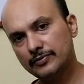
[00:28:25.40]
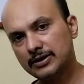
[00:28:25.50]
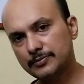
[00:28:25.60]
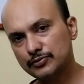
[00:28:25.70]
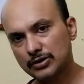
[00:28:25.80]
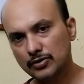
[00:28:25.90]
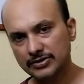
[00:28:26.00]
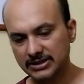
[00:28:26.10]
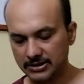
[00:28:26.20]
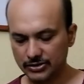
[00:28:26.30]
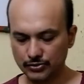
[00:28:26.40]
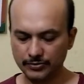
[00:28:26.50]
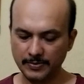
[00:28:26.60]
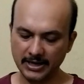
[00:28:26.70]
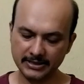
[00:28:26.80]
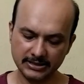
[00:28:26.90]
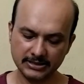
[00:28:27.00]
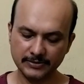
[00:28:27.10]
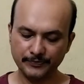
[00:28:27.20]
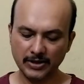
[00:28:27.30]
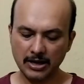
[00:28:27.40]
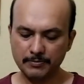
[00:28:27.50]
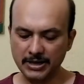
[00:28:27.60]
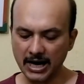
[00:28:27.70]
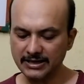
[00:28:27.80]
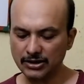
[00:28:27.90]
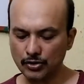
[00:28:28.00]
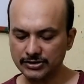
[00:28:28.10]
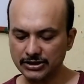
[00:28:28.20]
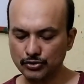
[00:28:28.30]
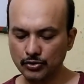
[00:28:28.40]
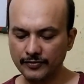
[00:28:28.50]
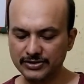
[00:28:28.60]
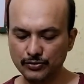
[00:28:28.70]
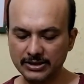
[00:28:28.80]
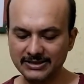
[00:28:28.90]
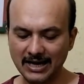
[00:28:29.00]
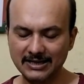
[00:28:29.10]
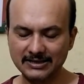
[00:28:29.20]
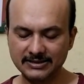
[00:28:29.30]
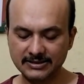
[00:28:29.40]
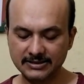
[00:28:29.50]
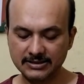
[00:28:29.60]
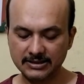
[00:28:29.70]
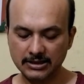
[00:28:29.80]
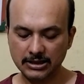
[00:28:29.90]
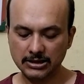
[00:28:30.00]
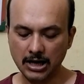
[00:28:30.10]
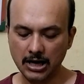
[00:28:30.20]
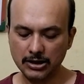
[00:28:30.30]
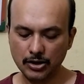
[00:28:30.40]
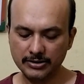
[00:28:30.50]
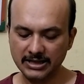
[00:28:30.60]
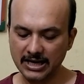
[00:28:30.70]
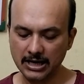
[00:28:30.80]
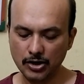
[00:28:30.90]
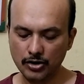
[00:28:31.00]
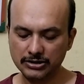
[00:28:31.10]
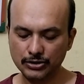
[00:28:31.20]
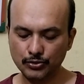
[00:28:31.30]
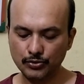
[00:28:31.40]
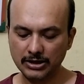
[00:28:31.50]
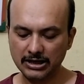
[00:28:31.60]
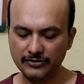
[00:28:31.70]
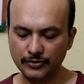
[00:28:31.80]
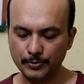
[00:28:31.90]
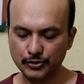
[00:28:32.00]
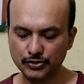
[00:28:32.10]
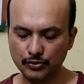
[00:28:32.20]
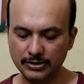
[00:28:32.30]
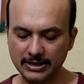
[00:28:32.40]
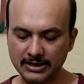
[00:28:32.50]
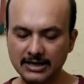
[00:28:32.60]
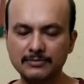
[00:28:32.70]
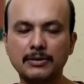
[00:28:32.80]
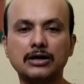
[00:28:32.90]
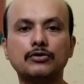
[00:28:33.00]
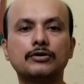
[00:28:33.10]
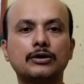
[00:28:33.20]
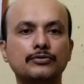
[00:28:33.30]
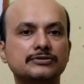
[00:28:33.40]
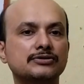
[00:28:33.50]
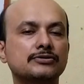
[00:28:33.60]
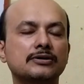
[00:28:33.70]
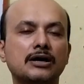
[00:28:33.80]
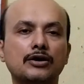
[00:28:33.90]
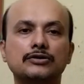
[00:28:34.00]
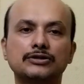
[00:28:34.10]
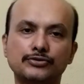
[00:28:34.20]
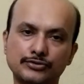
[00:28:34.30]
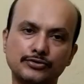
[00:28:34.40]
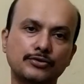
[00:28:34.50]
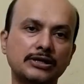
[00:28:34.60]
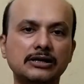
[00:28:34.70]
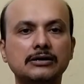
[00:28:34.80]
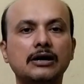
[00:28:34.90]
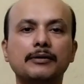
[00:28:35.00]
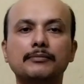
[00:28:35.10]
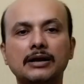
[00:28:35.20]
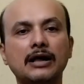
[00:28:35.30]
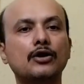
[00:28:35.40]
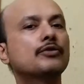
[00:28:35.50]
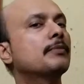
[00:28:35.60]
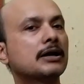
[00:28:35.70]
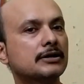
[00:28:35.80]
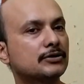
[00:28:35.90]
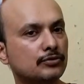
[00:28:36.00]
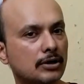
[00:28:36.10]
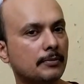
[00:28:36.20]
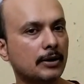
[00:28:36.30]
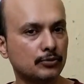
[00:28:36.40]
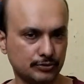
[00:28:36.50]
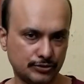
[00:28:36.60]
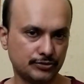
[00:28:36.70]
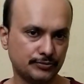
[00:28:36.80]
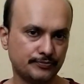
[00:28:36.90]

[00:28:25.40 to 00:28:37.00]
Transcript: Went up to the closet, stood by it. Behind the closet door was only silence. They unlocked the door and even more slowly and let Margot out. Unlocked the door slowly and allowed Margaret to come out.